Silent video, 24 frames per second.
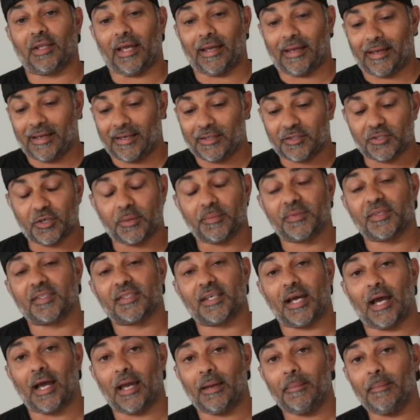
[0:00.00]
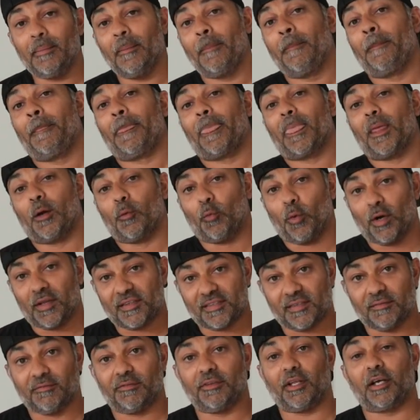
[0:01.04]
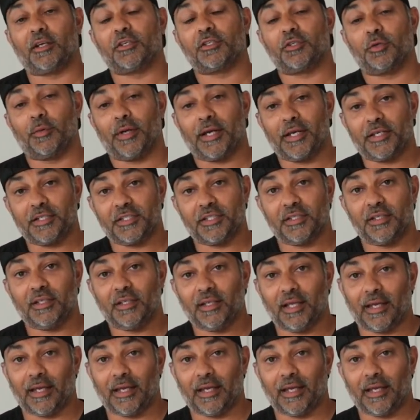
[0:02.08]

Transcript: like, in terms of time, there was some fluctuation.